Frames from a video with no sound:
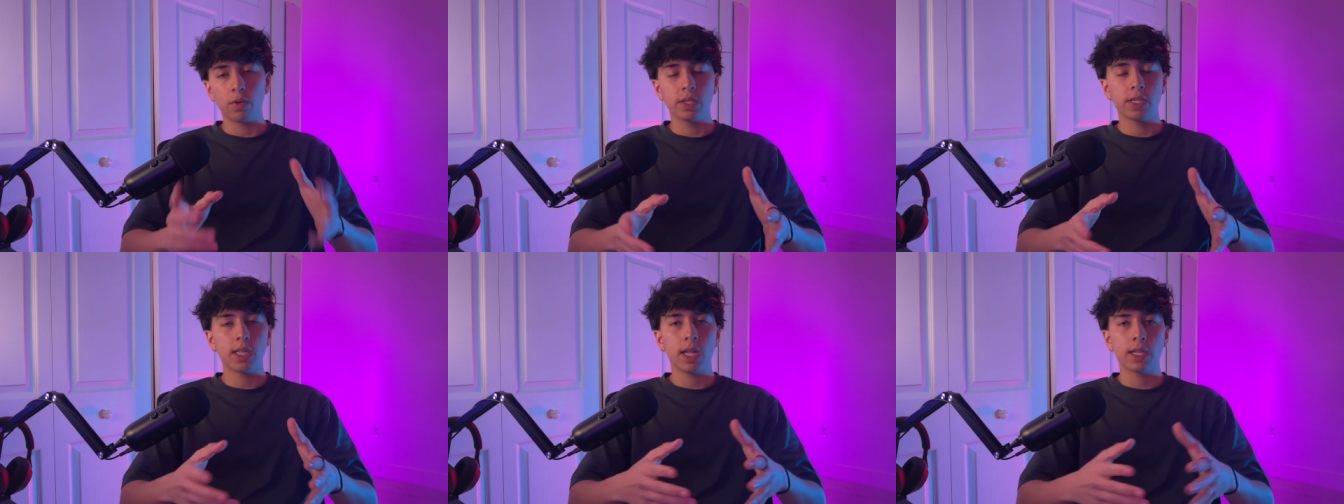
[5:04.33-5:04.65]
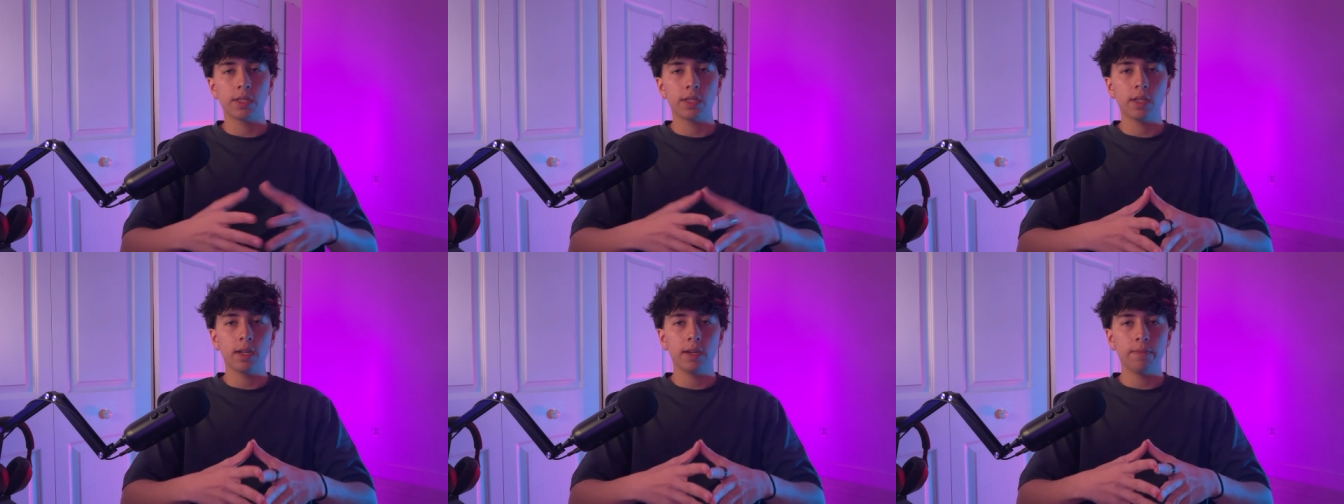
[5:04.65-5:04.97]
Once
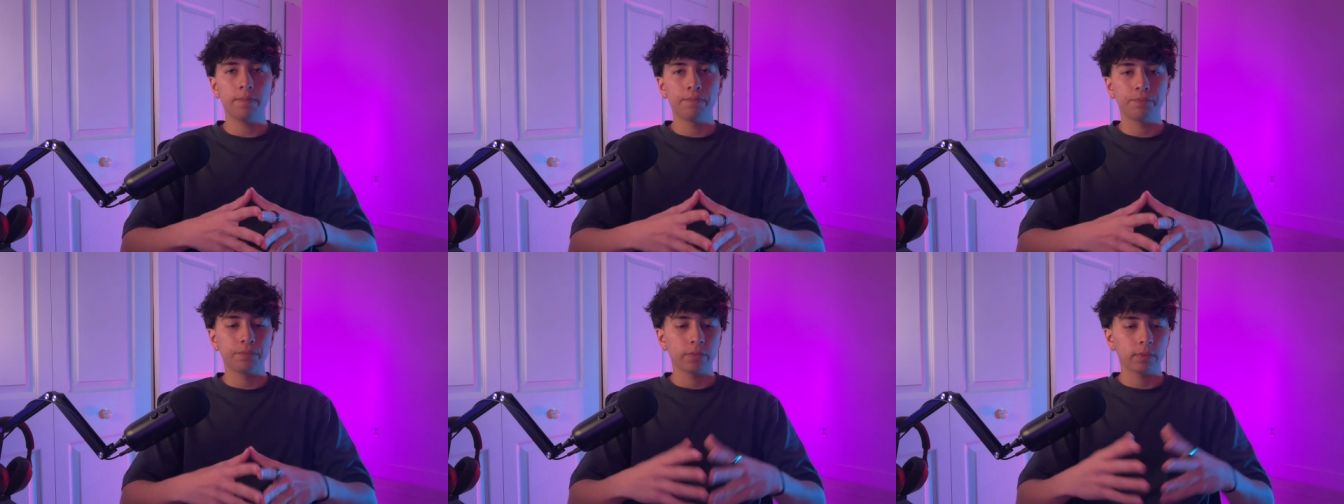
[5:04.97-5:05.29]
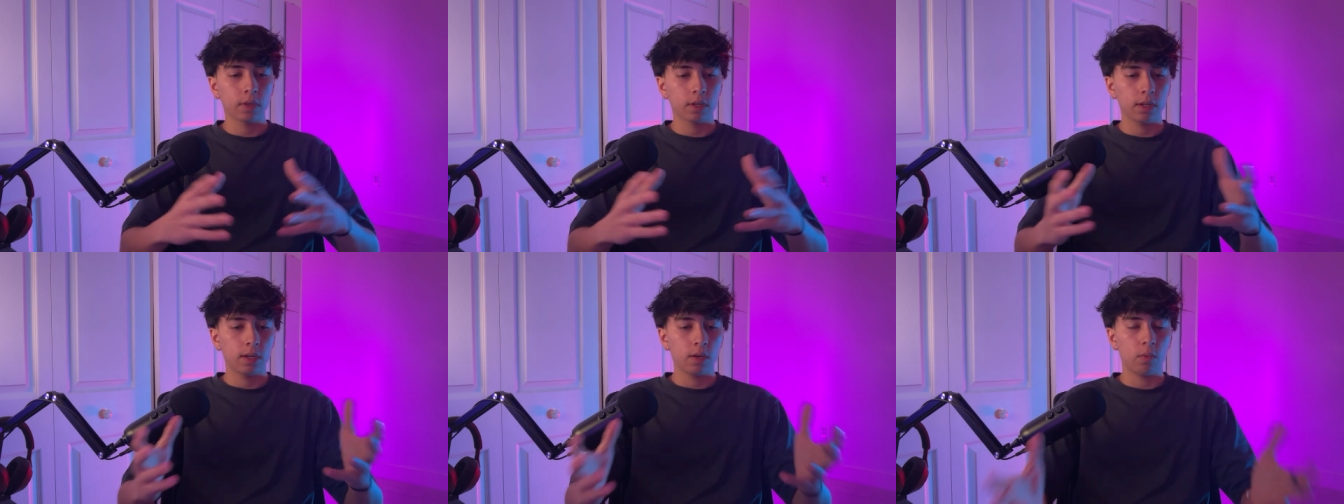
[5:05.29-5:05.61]
that's done,
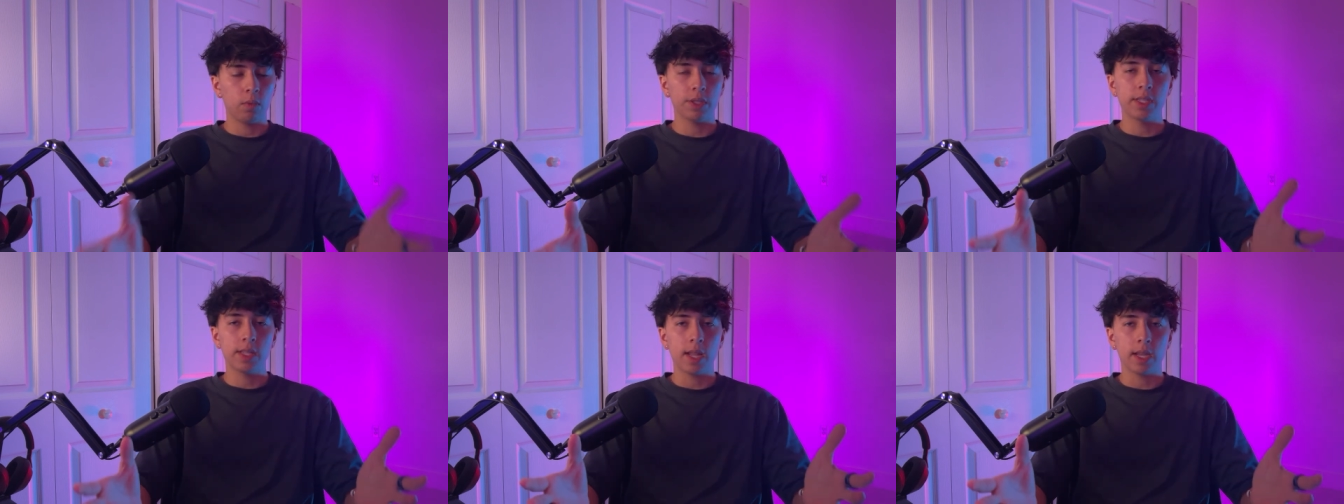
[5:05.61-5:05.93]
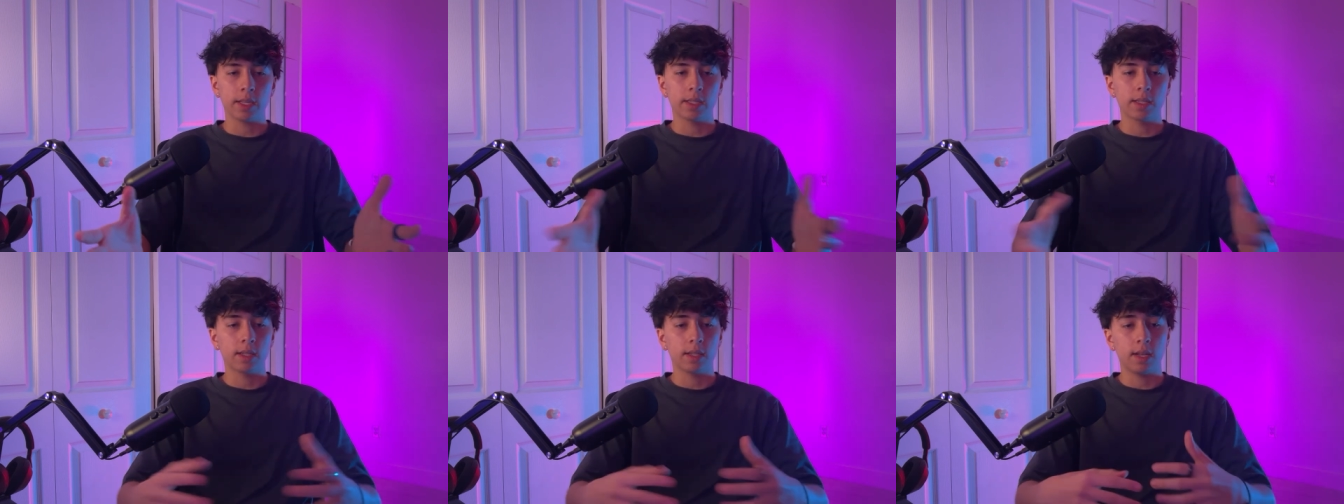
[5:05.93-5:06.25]
what's
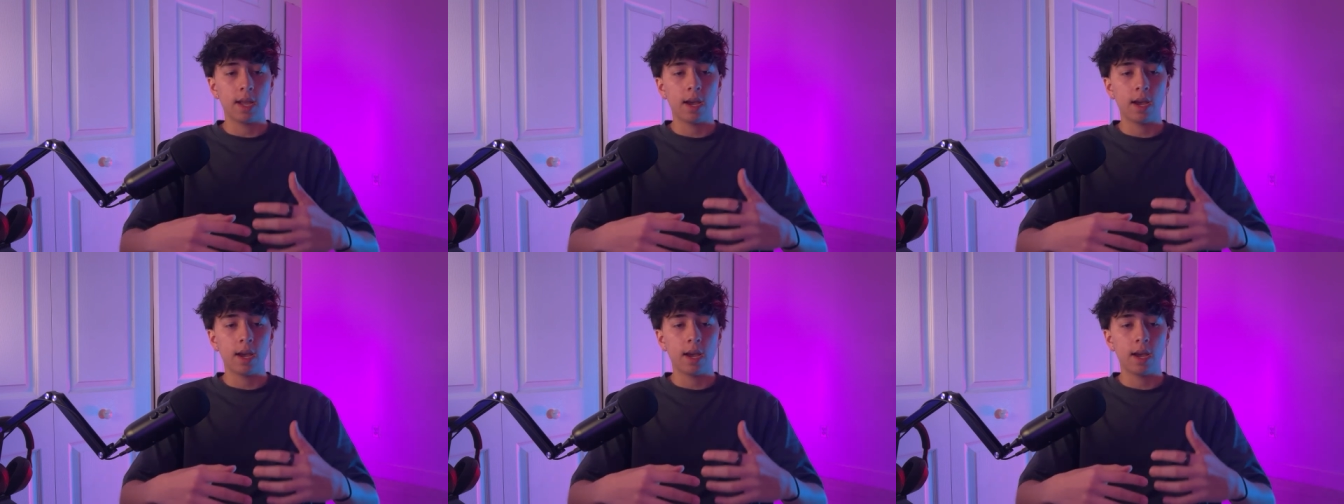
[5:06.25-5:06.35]
next?